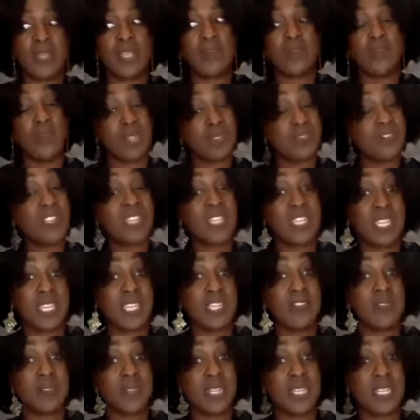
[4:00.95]
And one of the key
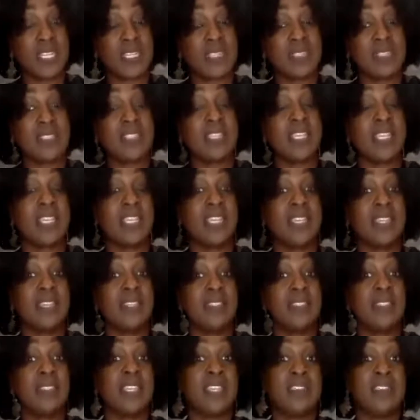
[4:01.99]
ingredients
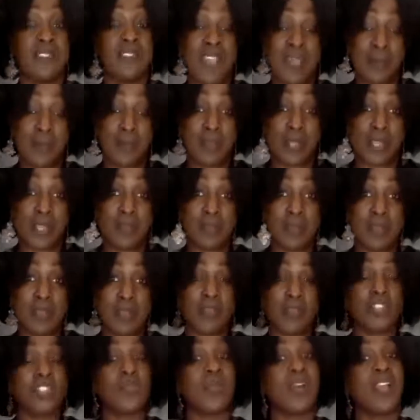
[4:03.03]
is evaporated
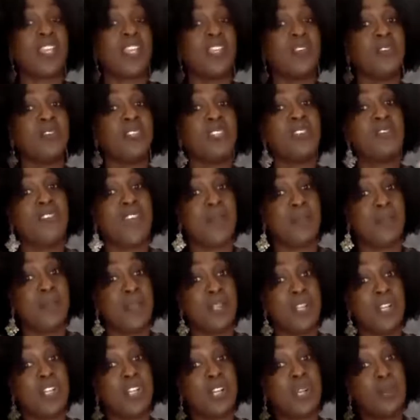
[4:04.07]
milk. So I use
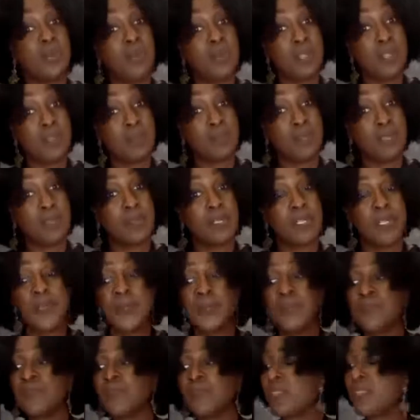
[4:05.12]
evaporated coconut milk.
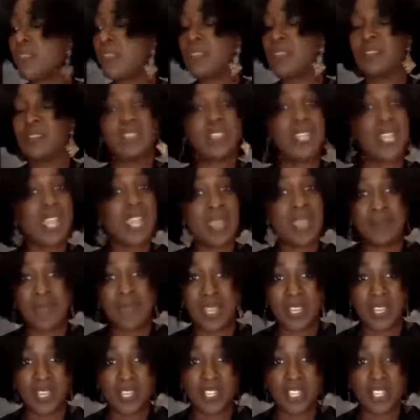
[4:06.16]
Today, I'm
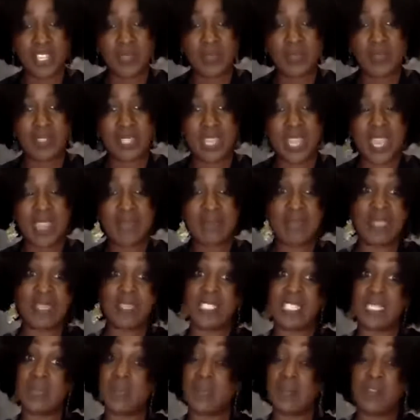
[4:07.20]
not going to use that
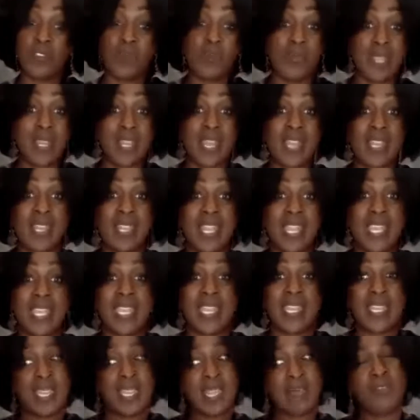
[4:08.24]
because some of you may not like
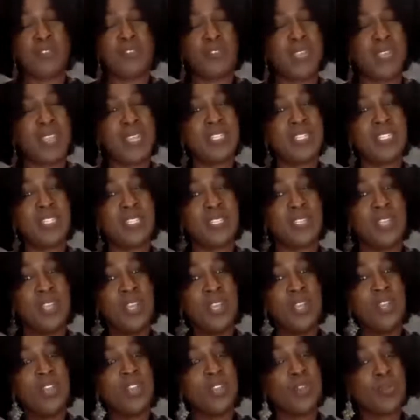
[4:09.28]
it, and I'm trying to
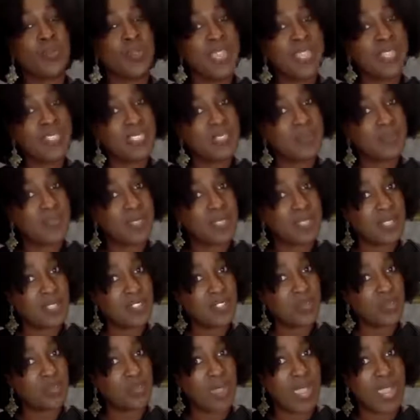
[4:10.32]
create something
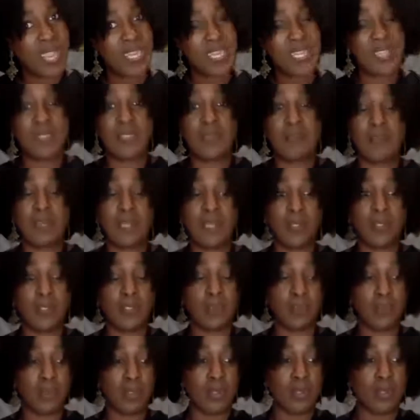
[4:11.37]
that's right in the middle
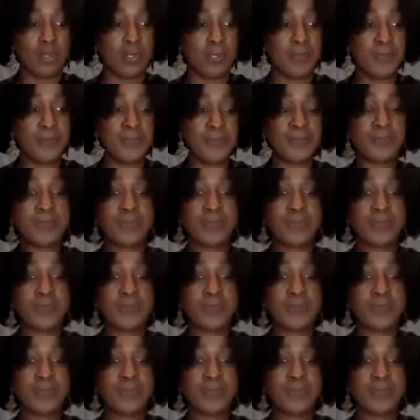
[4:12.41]
of the road.